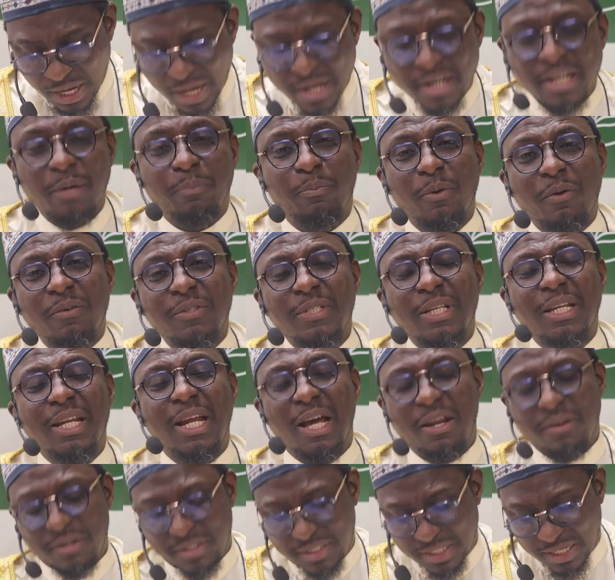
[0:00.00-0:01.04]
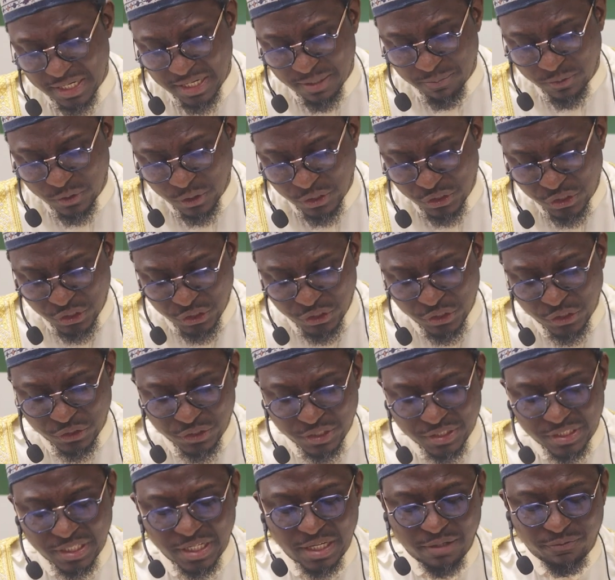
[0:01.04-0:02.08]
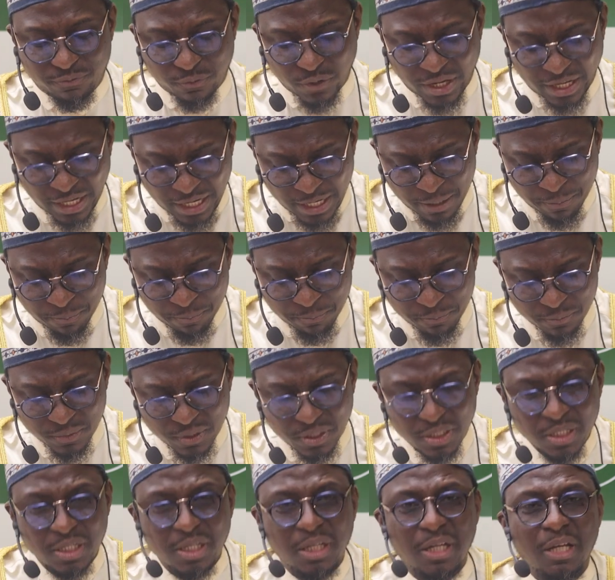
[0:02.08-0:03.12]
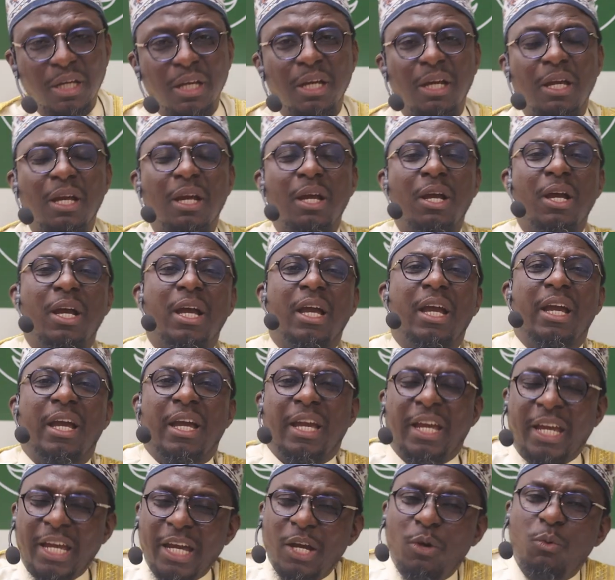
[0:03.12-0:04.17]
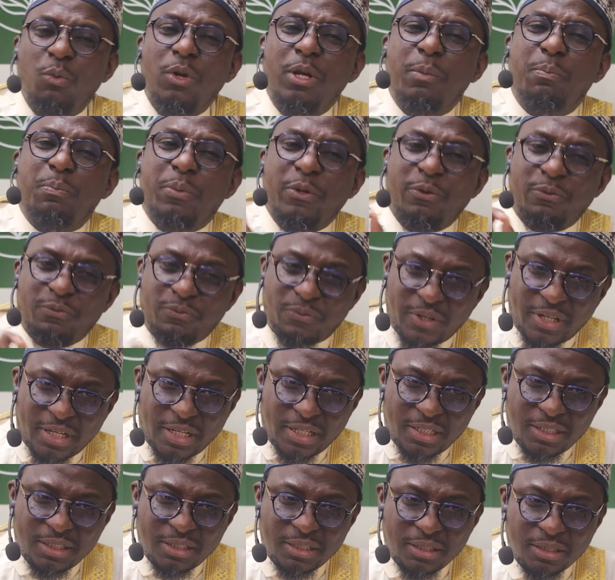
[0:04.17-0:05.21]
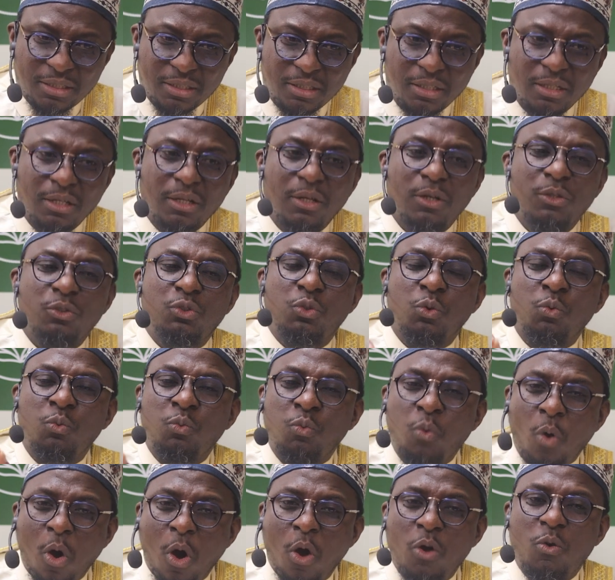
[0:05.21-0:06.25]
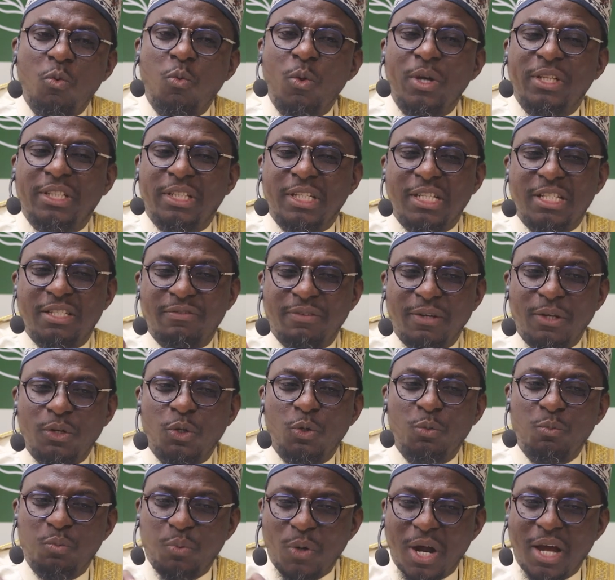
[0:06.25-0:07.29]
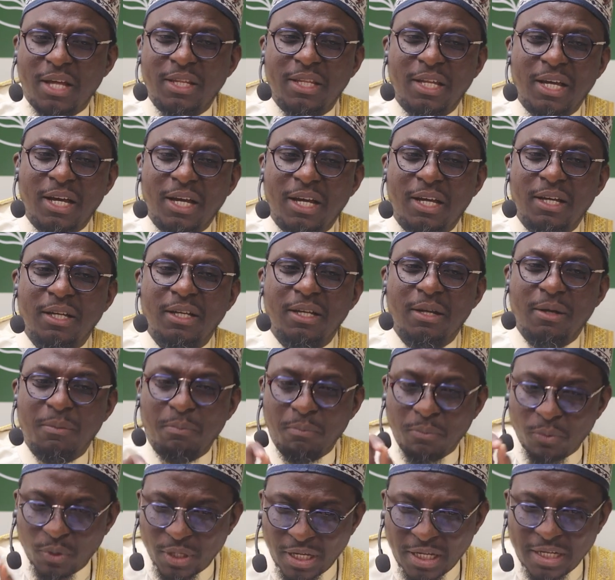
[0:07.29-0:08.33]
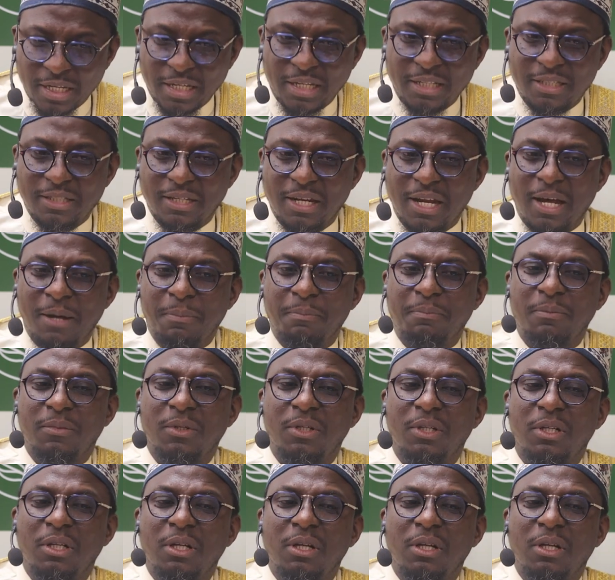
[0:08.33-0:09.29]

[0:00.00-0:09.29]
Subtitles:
And the Prophet sallallahu alaihi wasallam continued to say, for him, he will prefer to walk with his fellow brother in Islam,